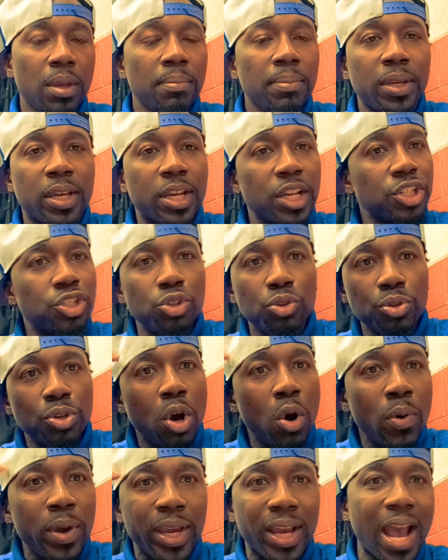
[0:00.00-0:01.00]
Because you
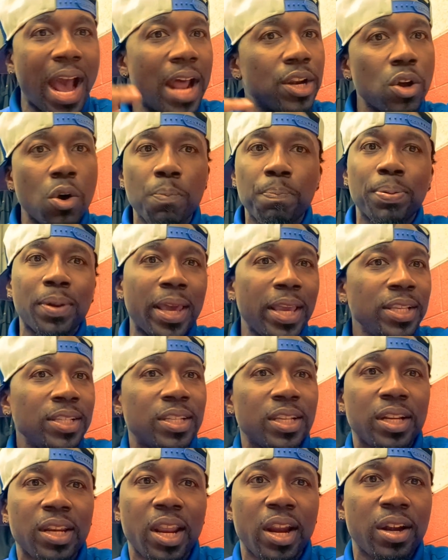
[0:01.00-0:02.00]
know it got no
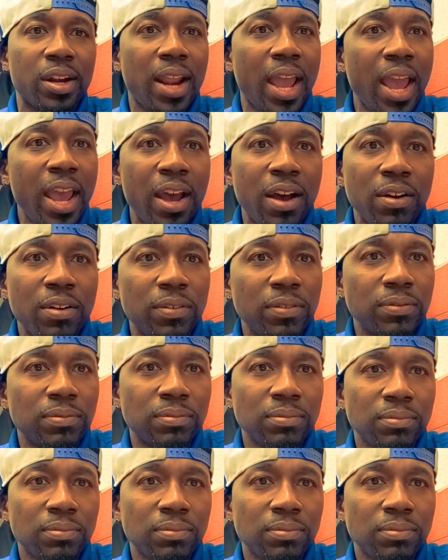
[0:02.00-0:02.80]
place in there now.